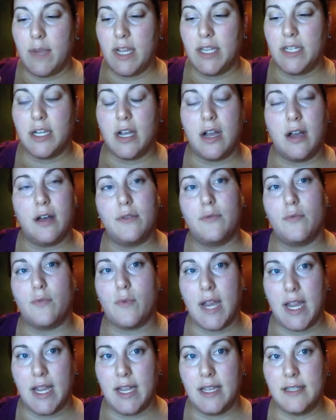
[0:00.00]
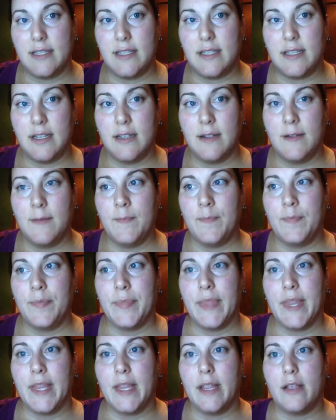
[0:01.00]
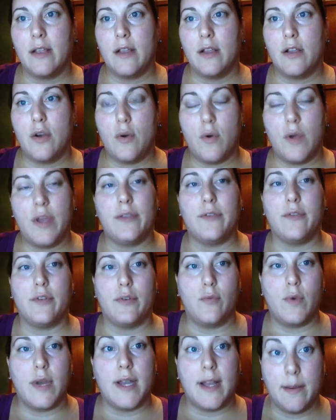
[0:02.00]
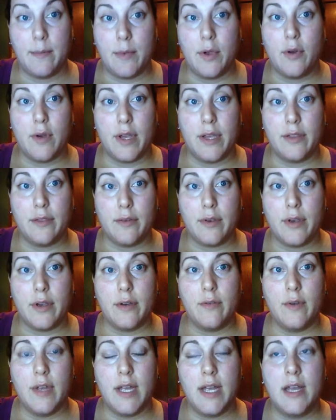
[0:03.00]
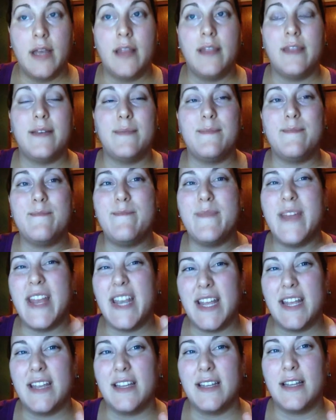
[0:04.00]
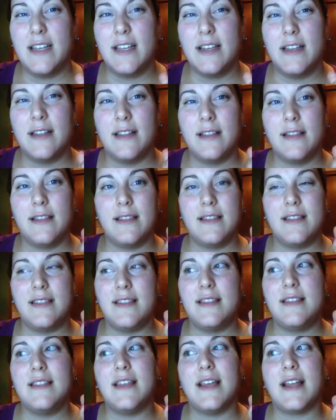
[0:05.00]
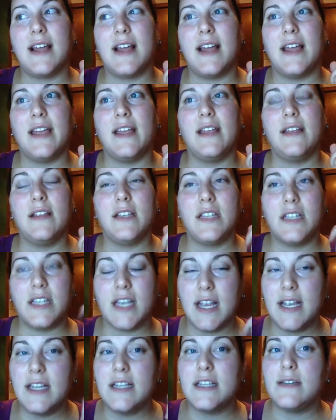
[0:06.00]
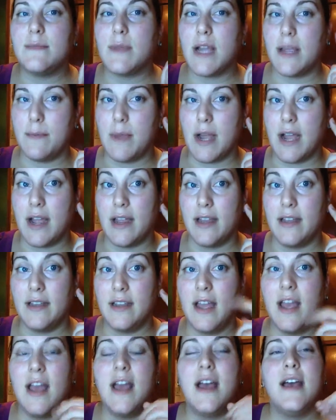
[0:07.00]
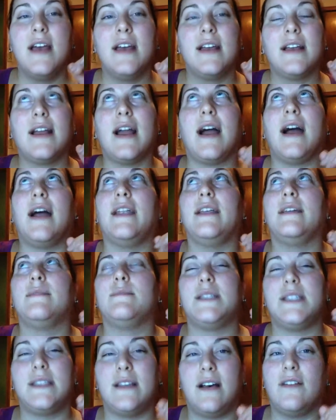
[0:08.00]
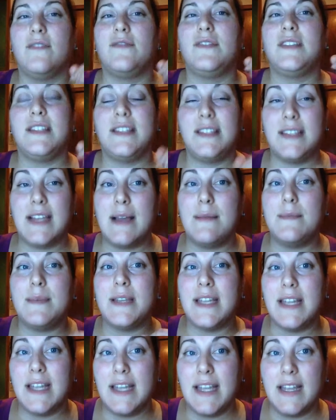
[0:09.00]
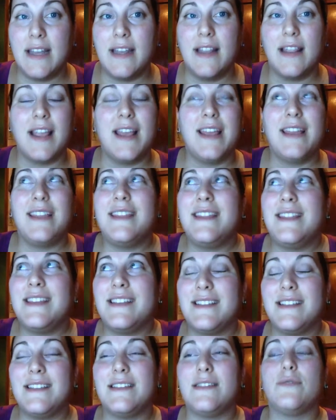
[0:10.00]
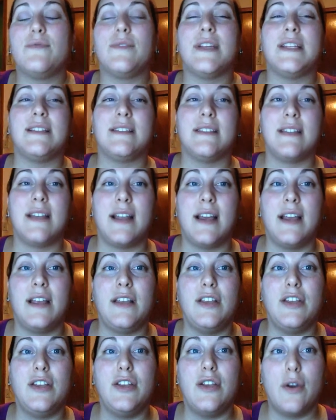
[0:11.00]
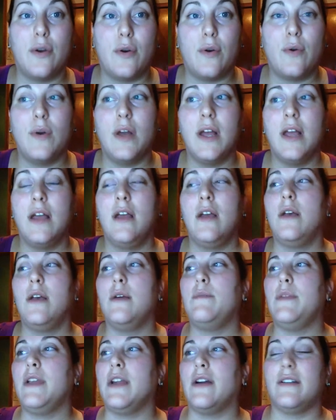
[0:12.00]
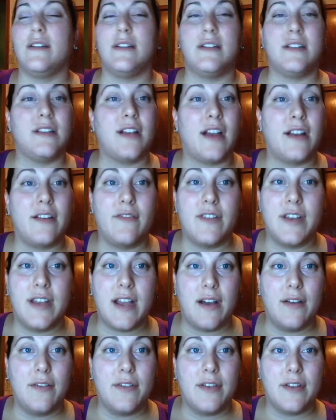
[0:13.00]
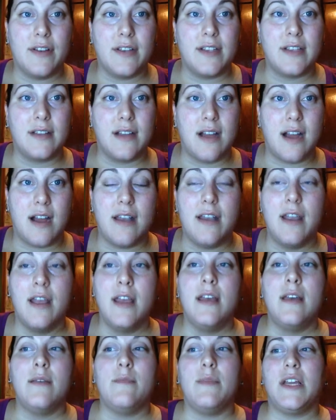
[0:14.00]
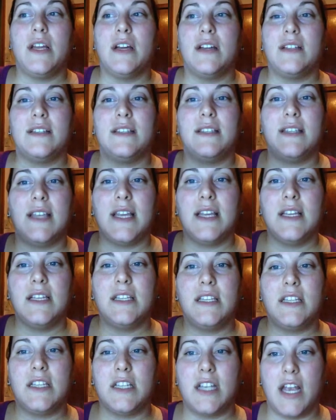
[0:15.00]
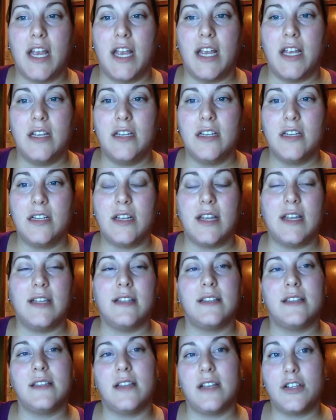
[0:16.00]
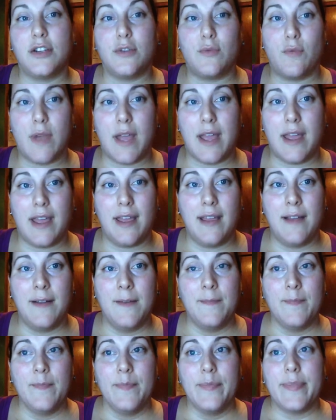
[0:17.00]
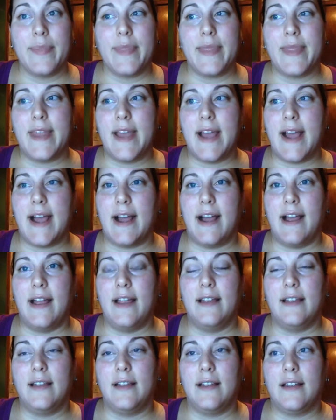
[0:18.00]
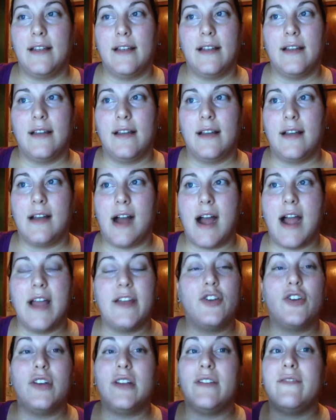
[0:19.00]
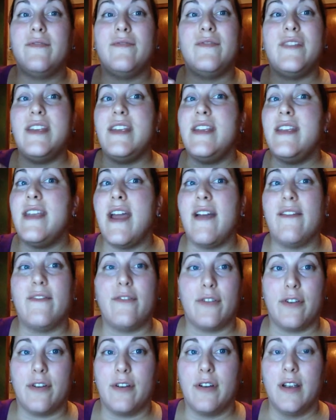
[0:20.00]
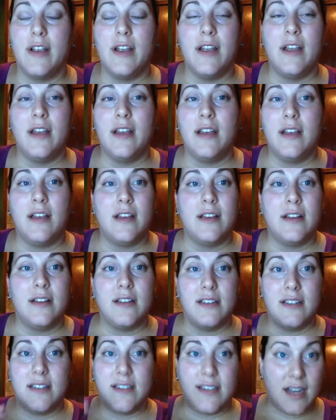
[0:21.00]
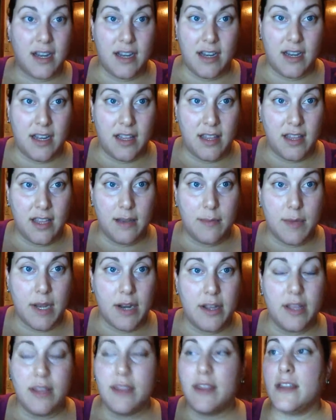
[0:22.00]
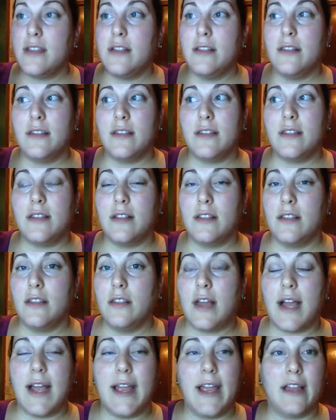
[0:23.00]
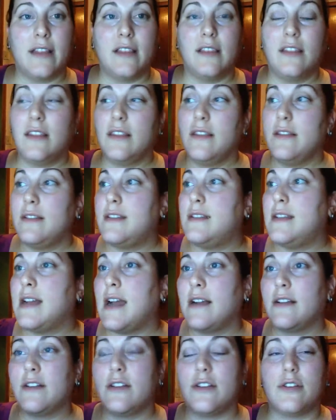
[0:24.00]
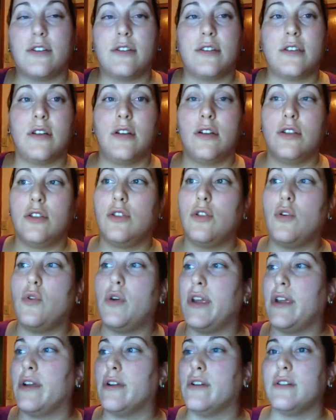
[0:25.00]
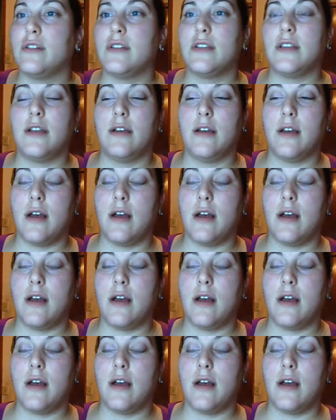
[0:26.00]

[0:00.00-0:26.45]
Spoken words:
child raised going through what I'm going through. The minute that I changed my mind, God himself stepped in. Like, this is the reason that I know beyond a shadow of a doubt there is a God, because things changed in such a way that I could have never done anything about it. I had doctors, lawyers,